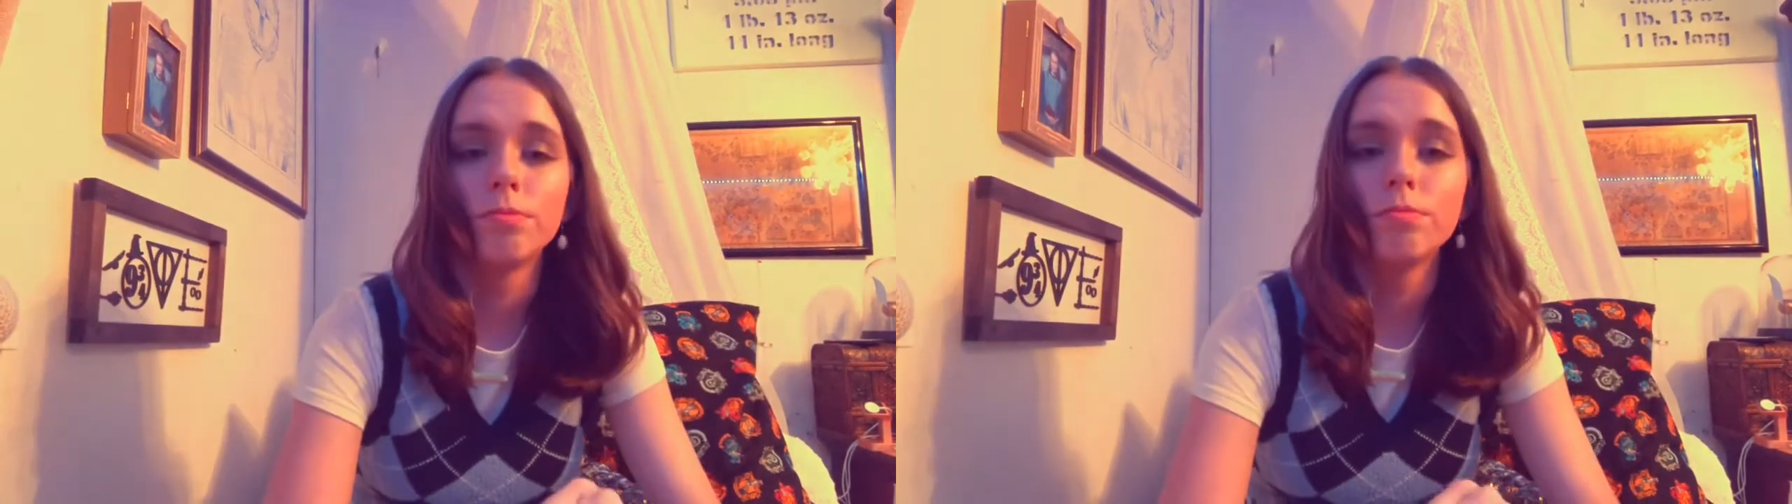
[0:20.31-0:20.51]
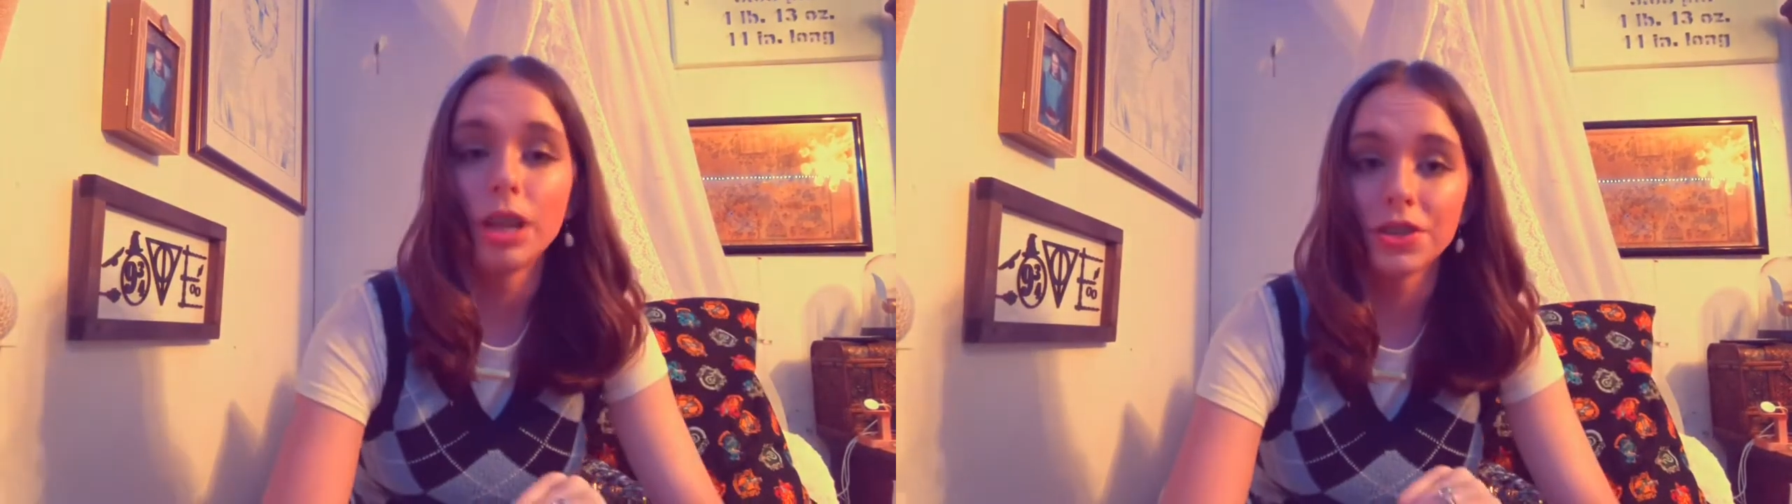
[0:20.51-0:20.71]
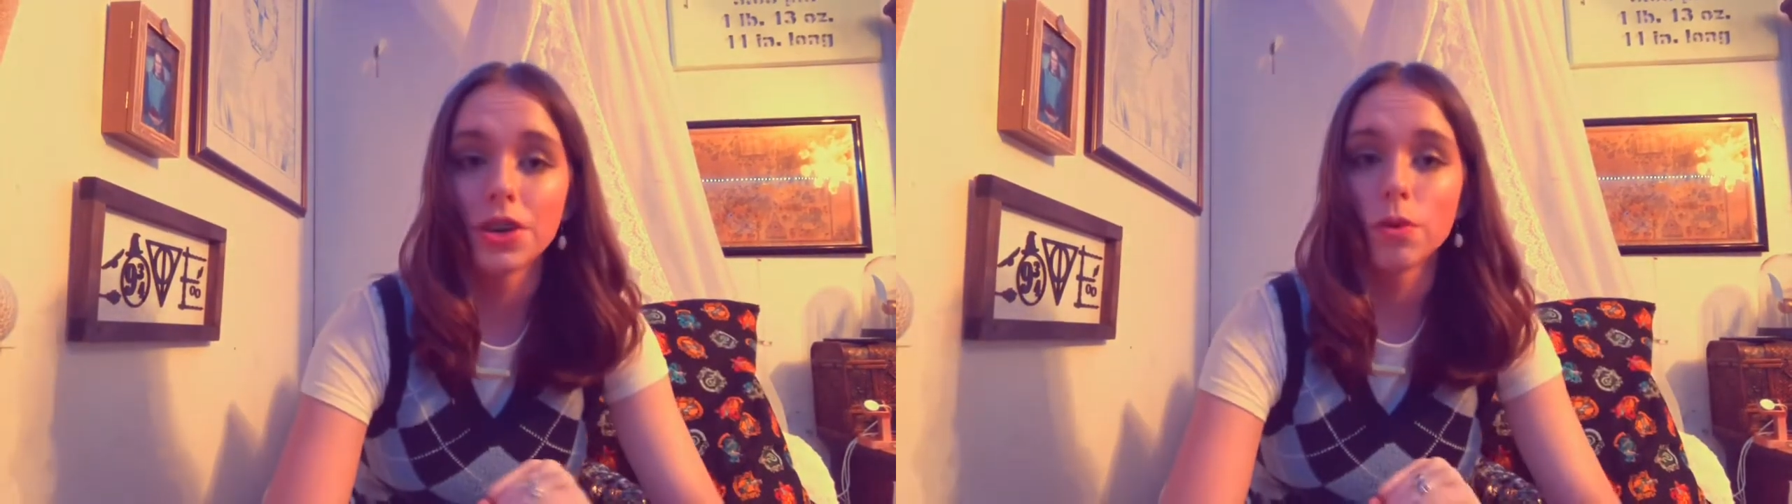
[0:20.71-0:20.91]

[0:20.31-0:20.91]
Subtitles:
let's go.